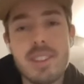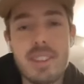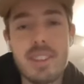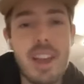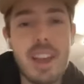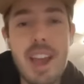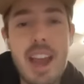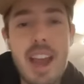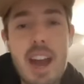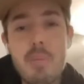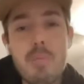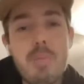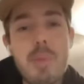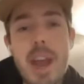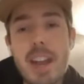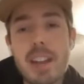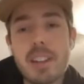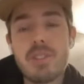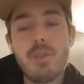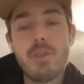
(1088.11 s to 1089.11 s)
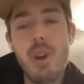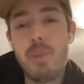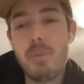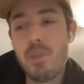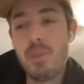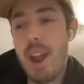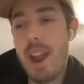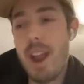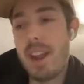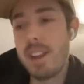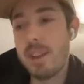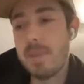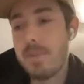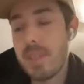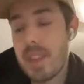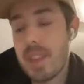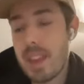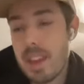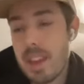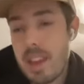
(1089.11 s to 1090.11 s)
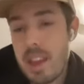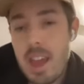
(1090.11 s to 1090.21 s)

is like how banks are operating,